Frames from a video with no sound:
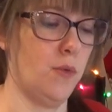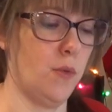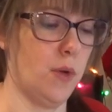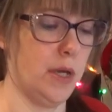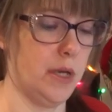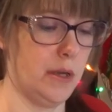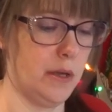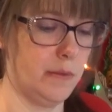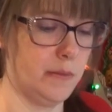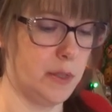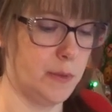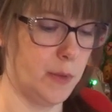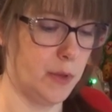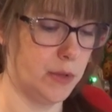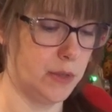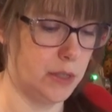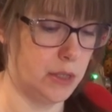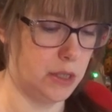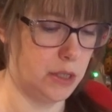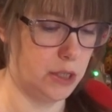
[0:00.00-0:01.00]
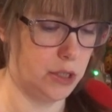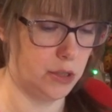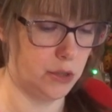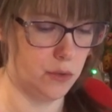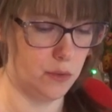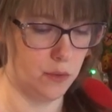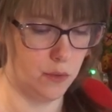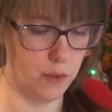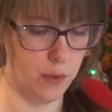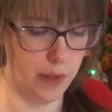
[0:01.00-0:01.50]
what I'm supposed to
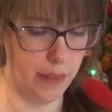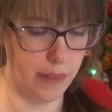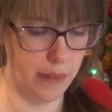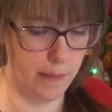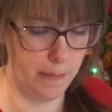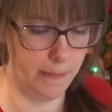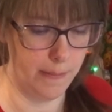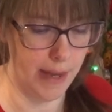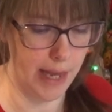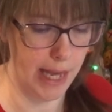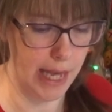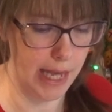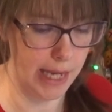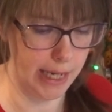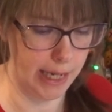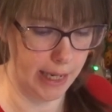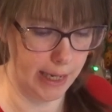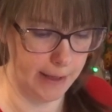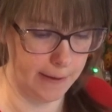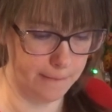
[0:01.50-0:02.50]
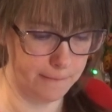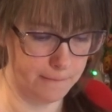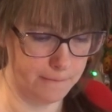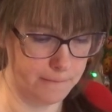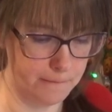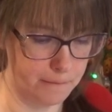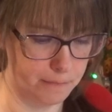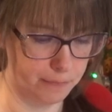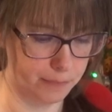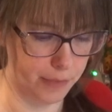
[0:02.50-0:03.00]
do with the batting,
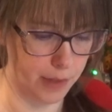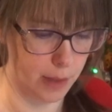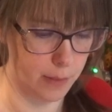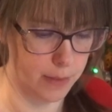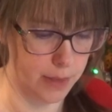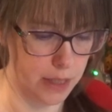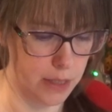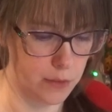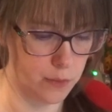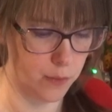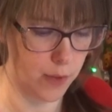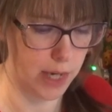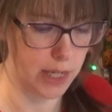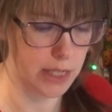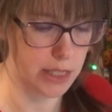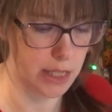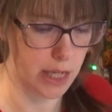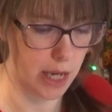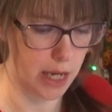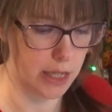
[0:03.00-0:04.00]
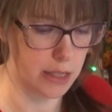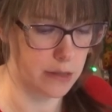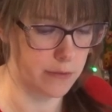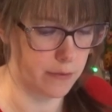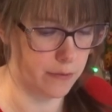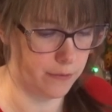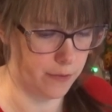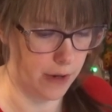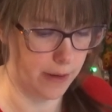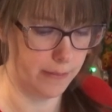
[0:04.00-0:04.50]
place right sides of
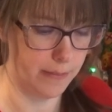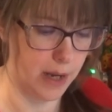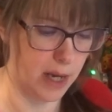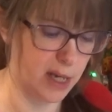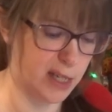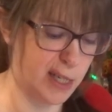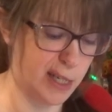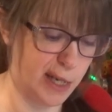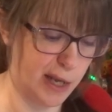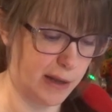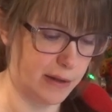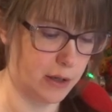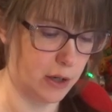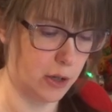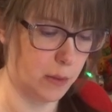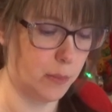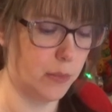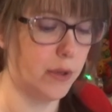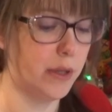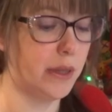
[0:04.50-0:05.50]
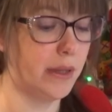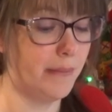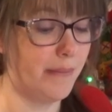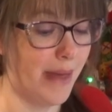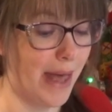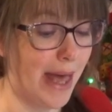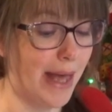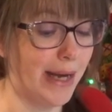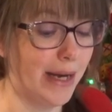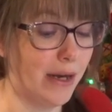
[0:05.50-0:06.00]
the front and back together, put the
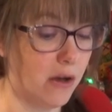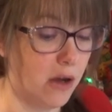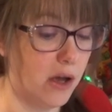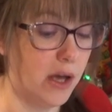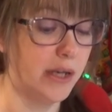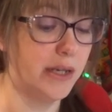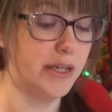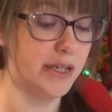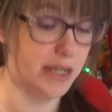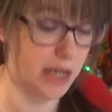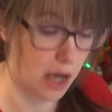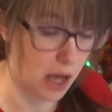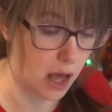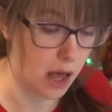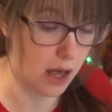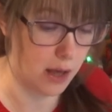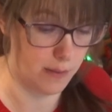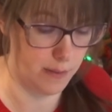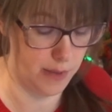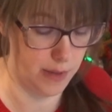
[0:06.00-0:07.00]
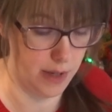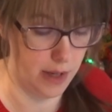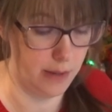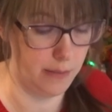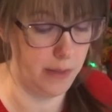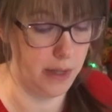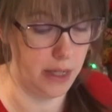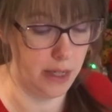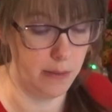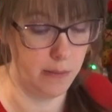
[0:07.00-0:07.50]
batting on top
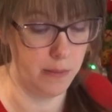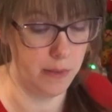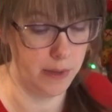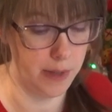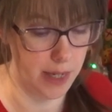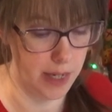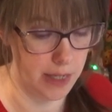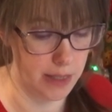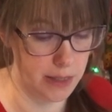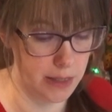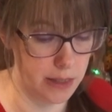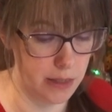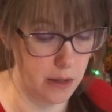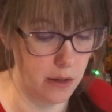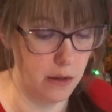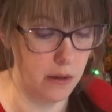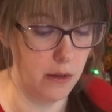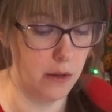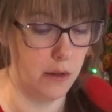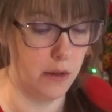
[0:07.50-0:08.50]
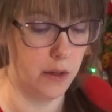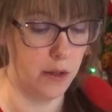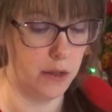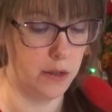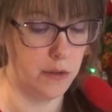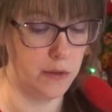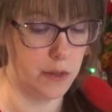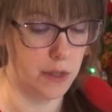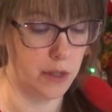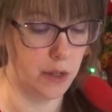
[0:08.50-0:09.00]
and pin in place
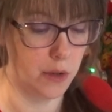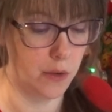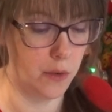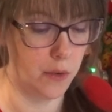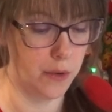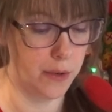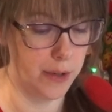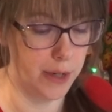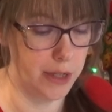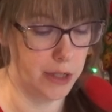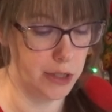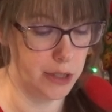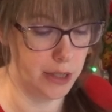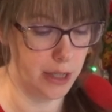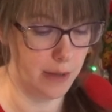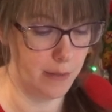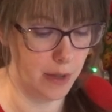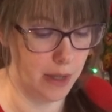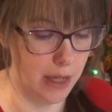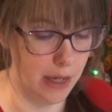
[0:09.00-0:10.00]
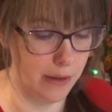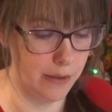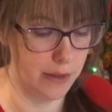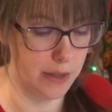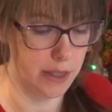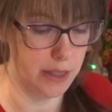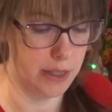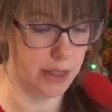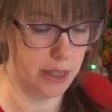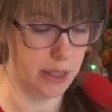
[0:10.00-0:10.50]
using a quarter inch seam
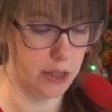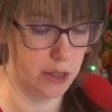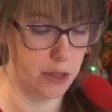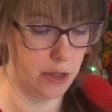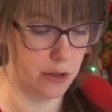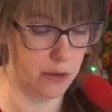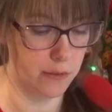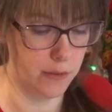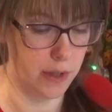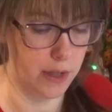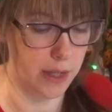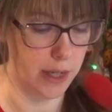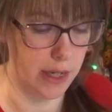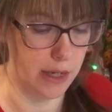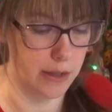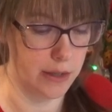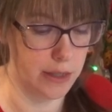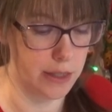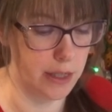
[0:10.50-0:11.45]
allowance, stitch the three layers